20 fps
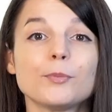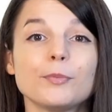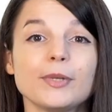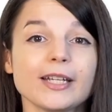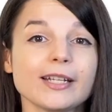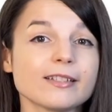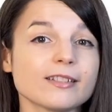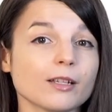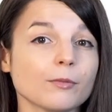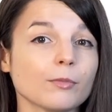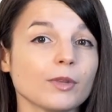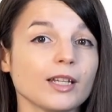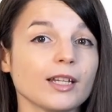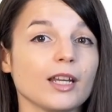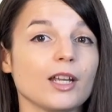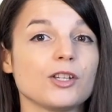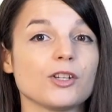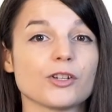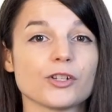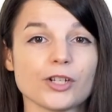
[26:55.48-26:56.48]
Pick something
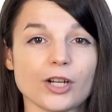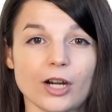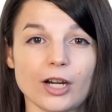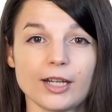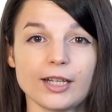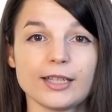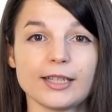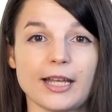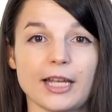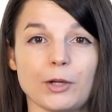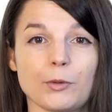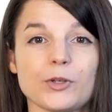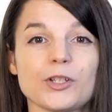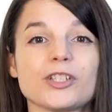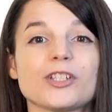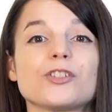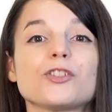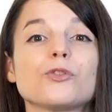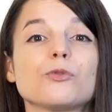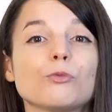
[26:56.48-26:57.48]
in your target language
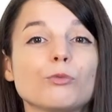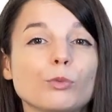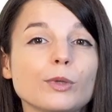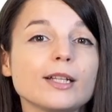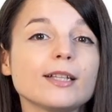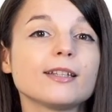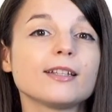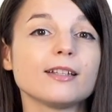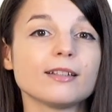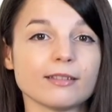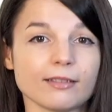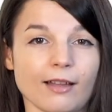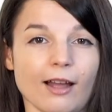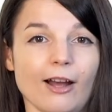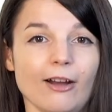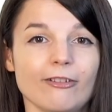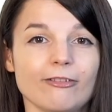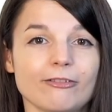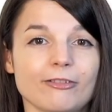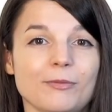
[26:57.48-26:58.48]
that you really
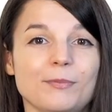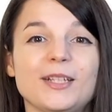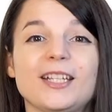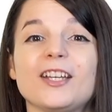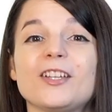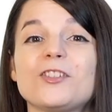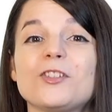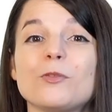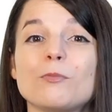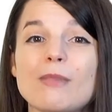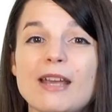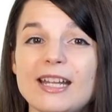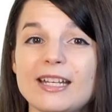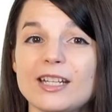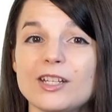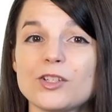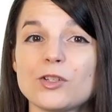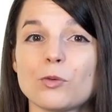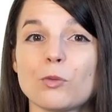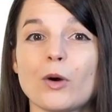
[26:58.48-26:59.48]
love, because you may
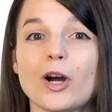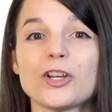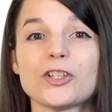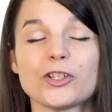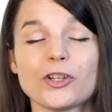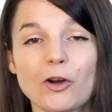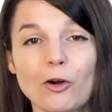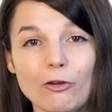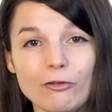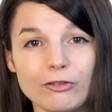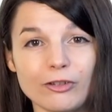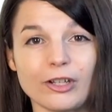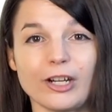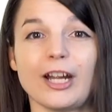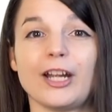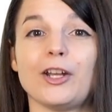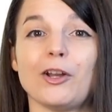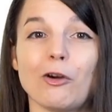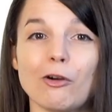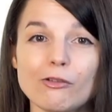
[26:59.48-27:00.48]
need to watch it over
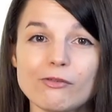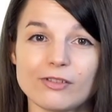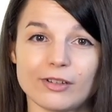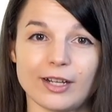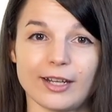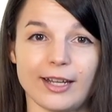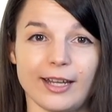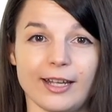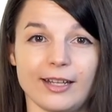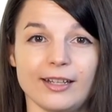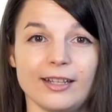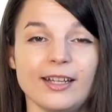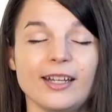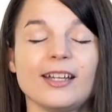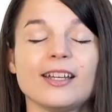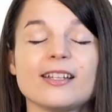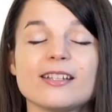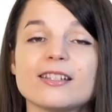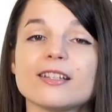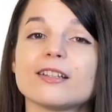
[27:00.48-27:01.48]
and over again
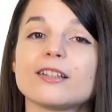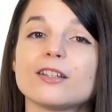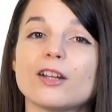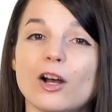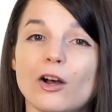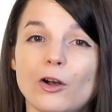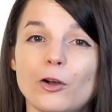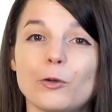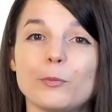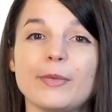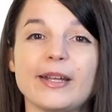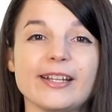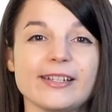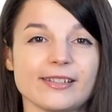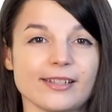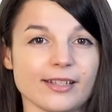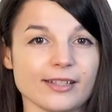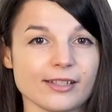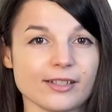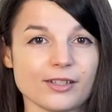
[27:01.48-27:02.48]
until it all makes
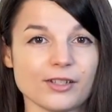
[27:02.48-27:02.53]
sense